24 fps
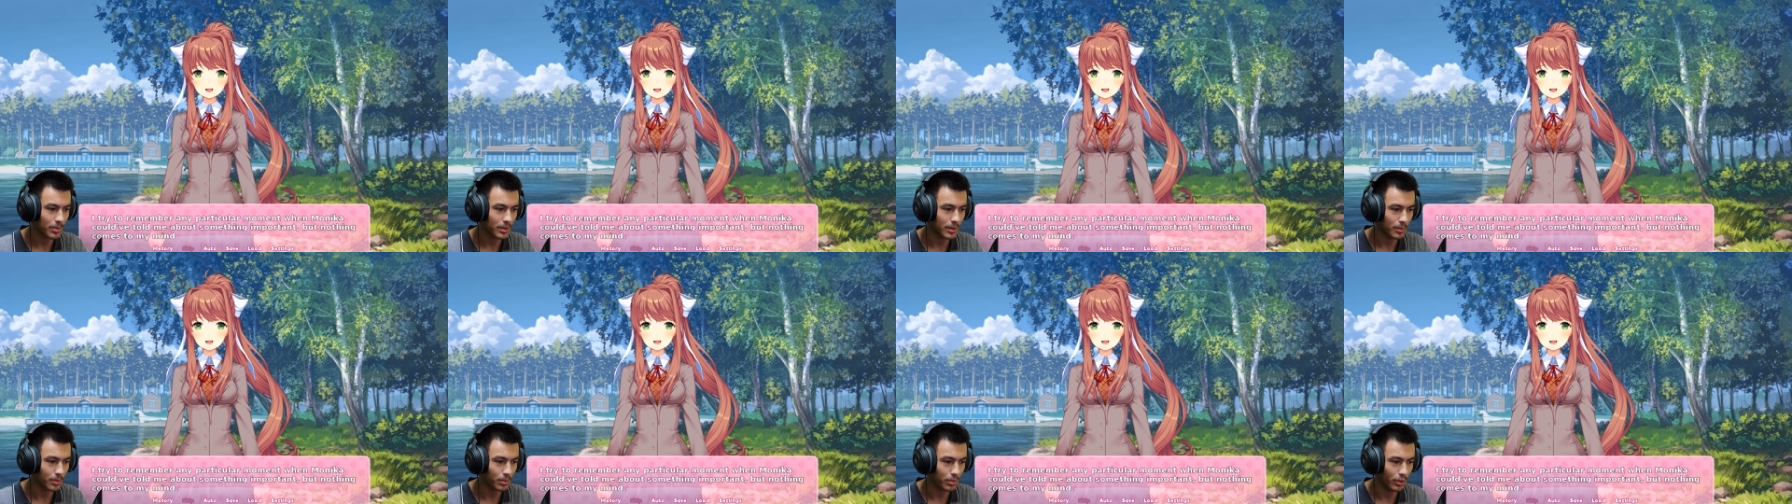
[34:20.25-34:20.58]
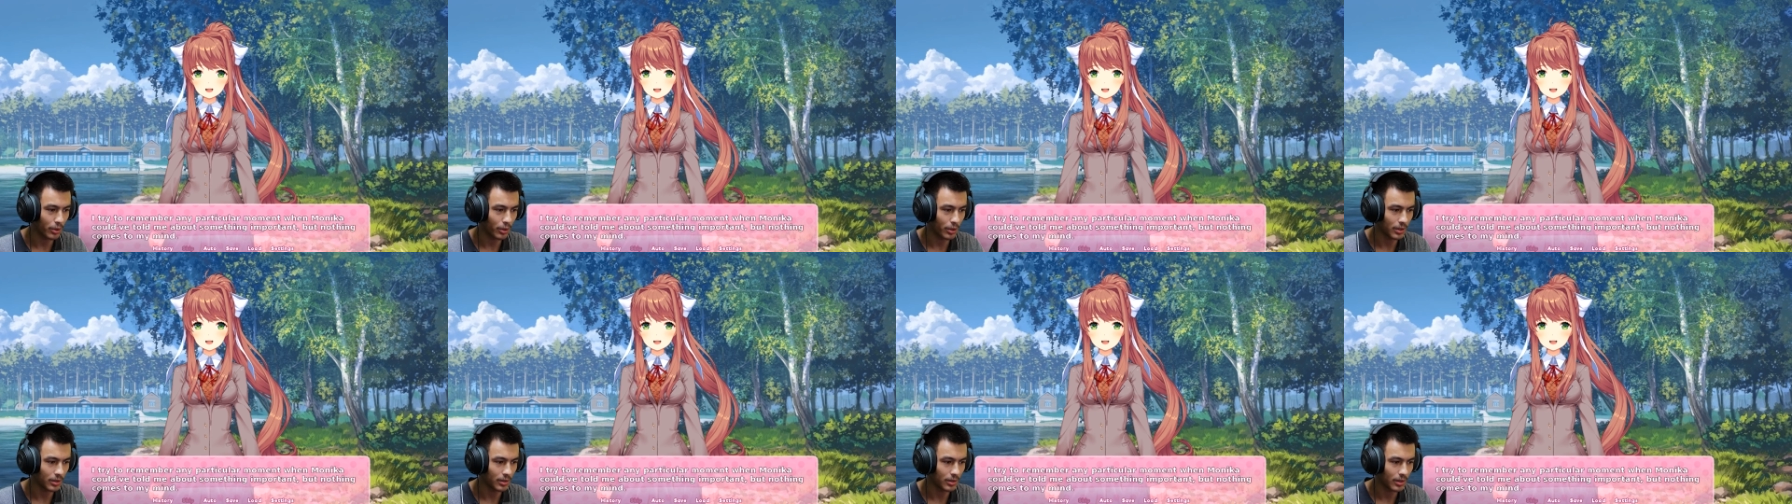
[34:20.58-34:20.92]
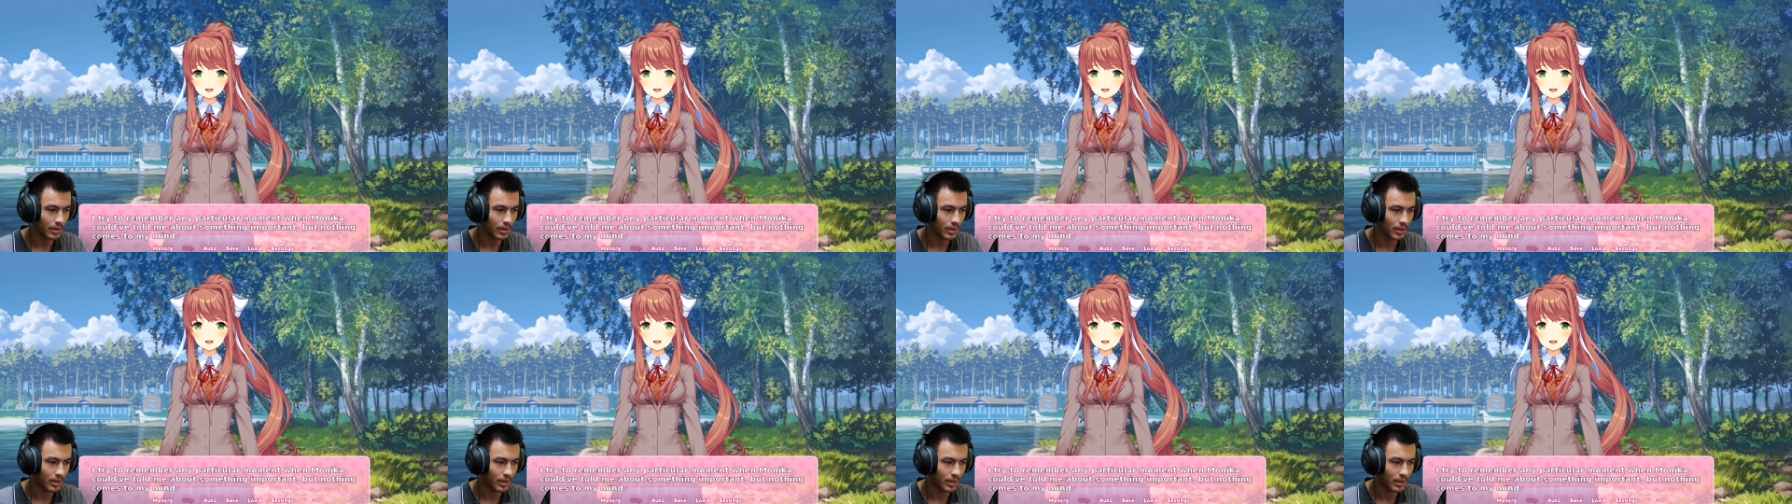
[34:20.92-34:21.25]
important,
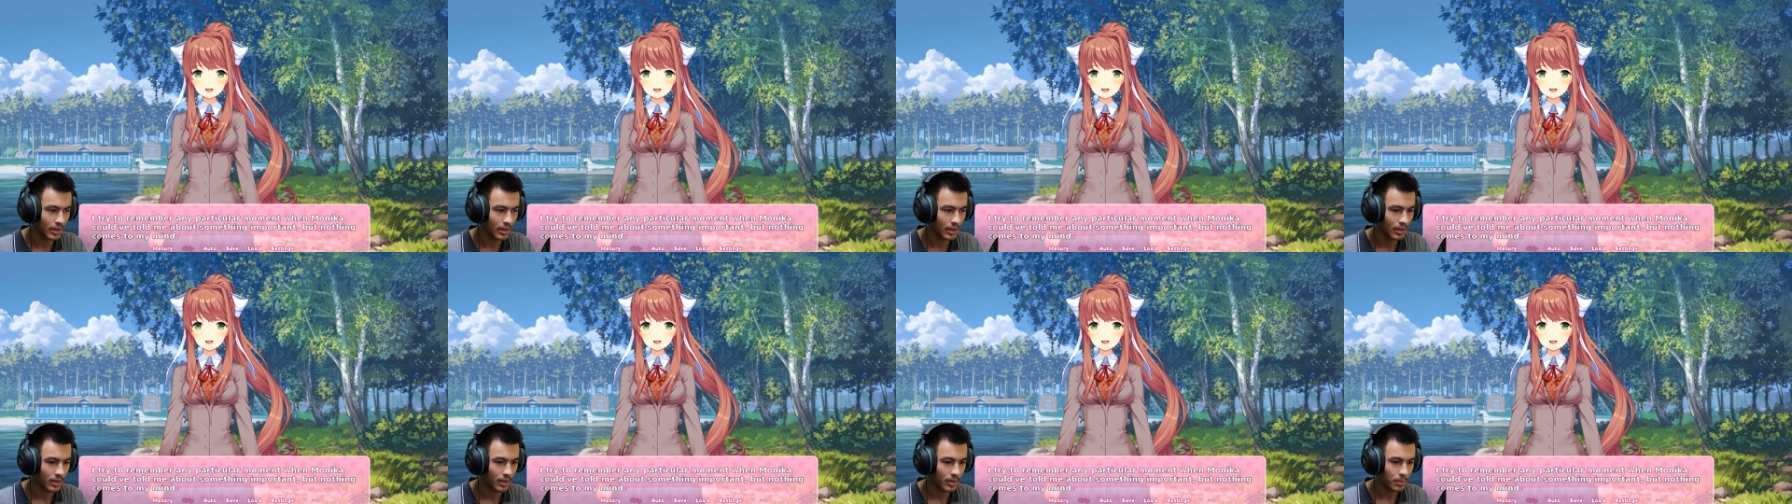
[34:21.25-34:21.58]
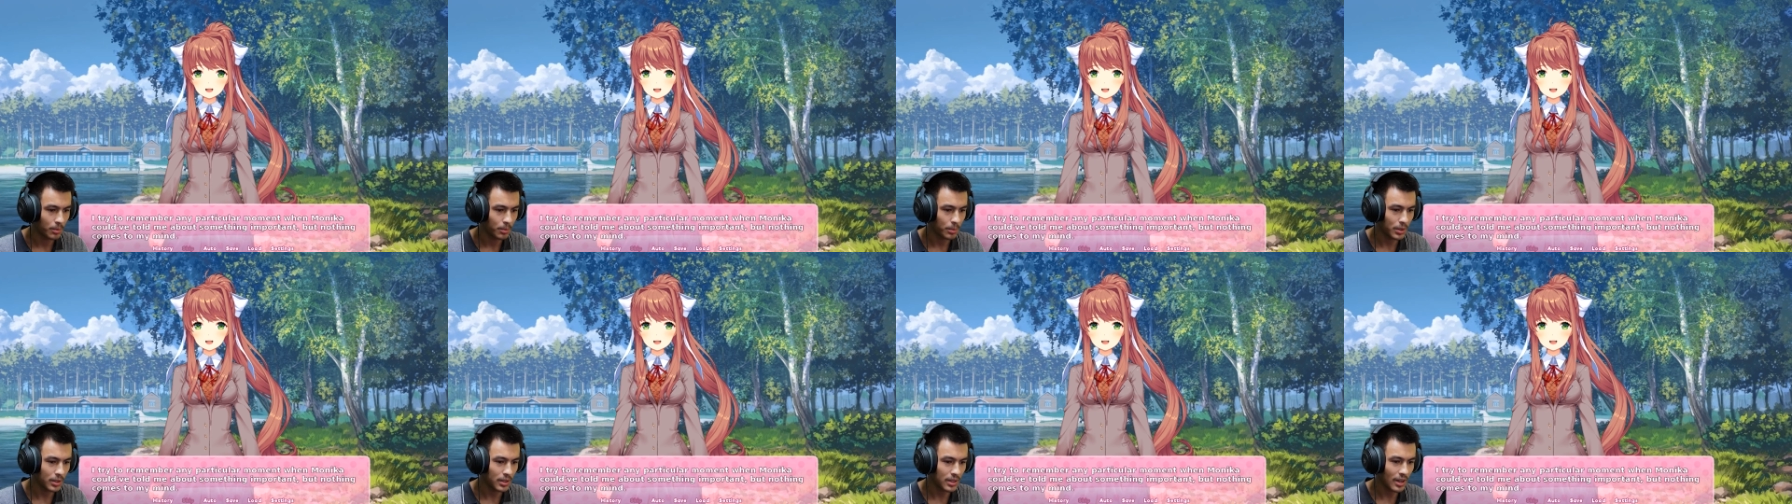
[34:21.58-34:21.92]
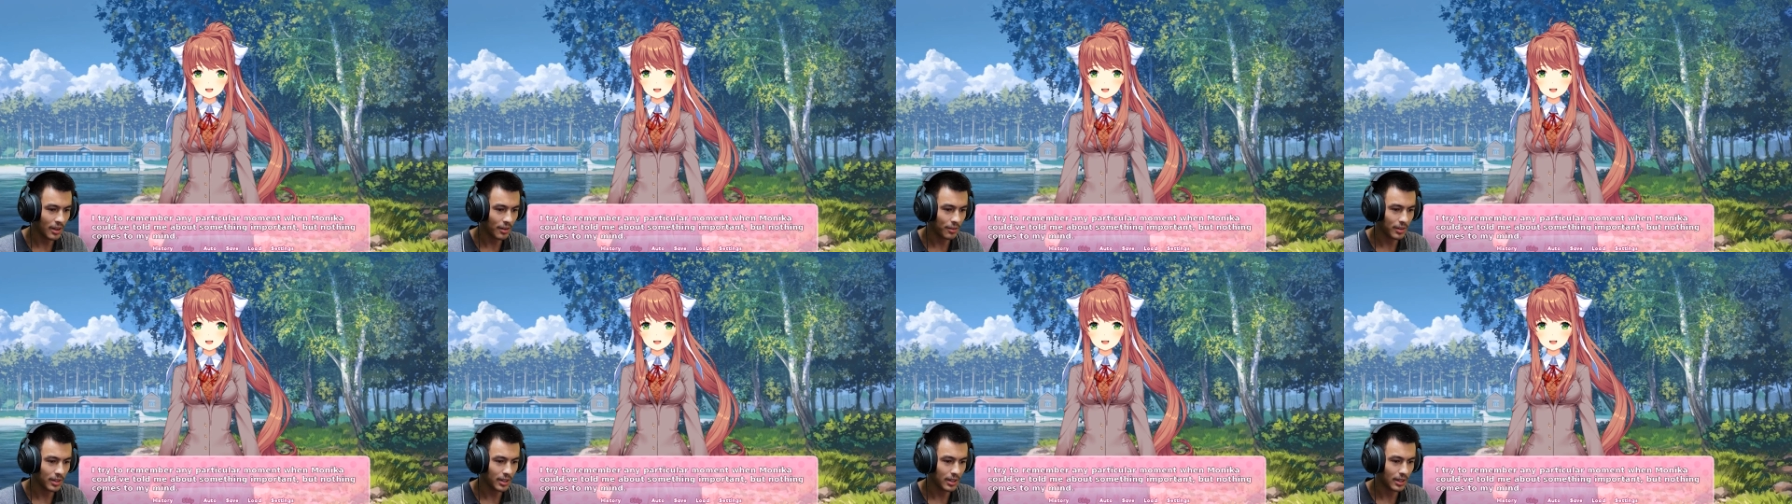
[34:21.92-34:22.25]
but
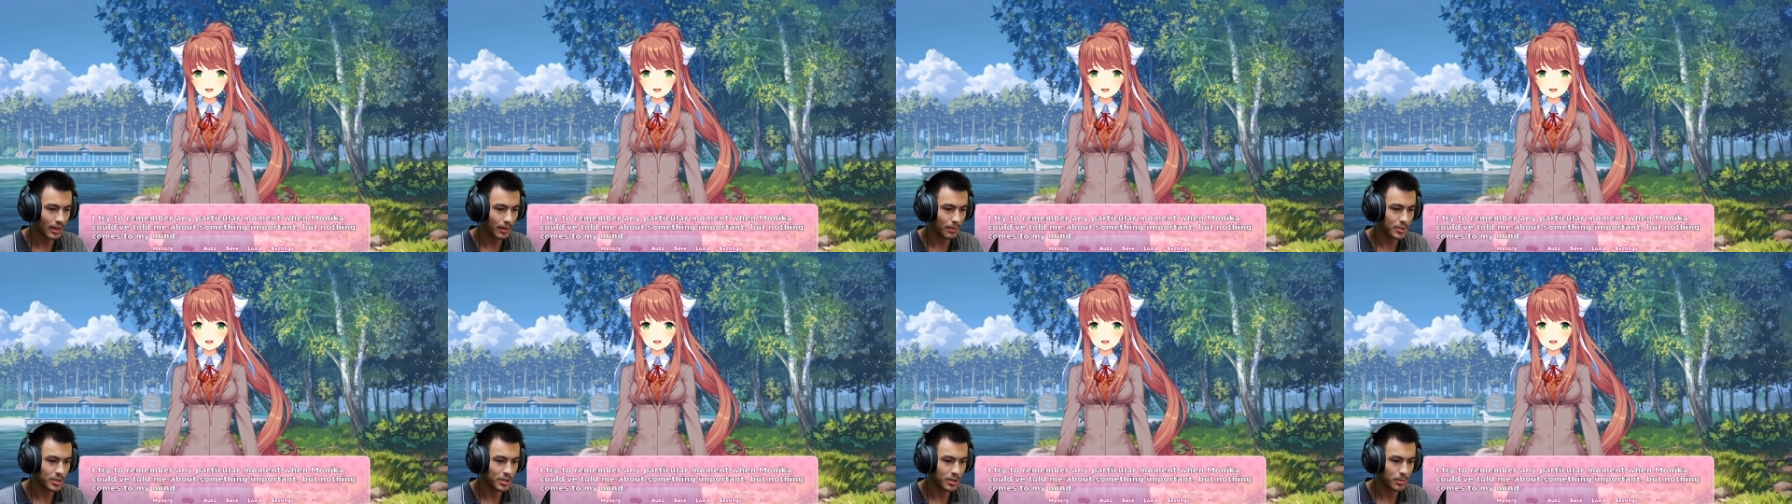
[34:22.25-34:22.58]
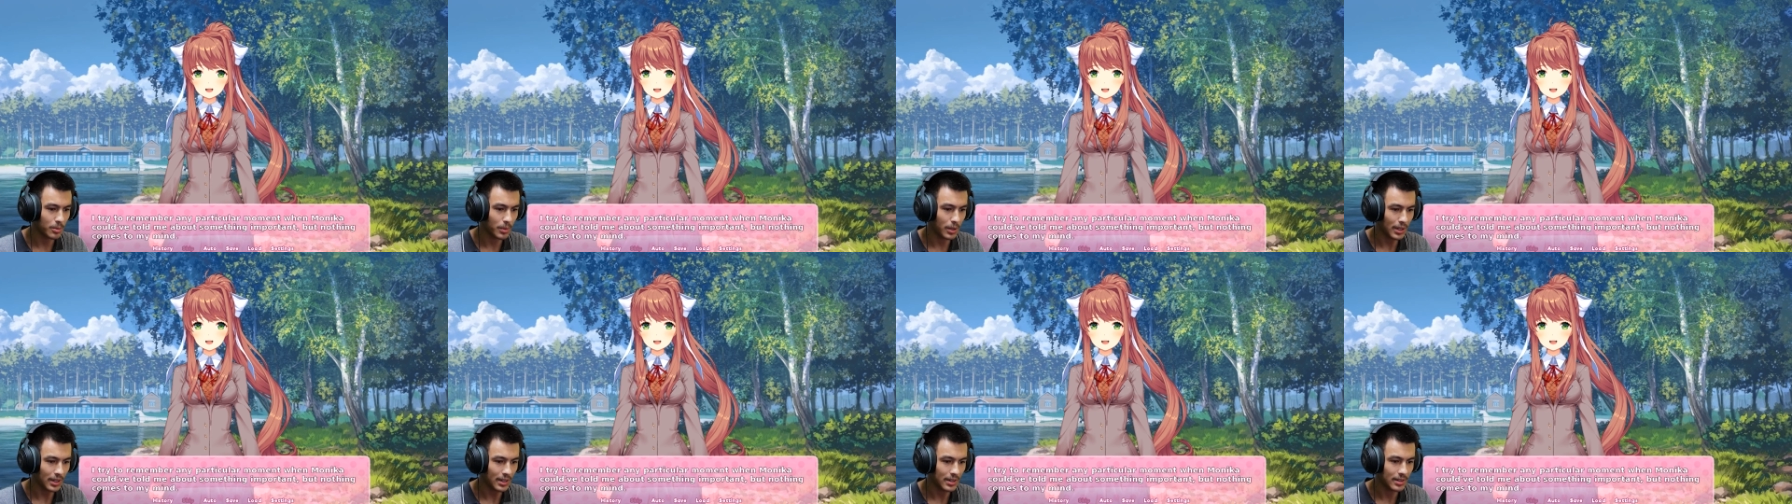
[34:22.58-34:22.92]
nothing comes to mind.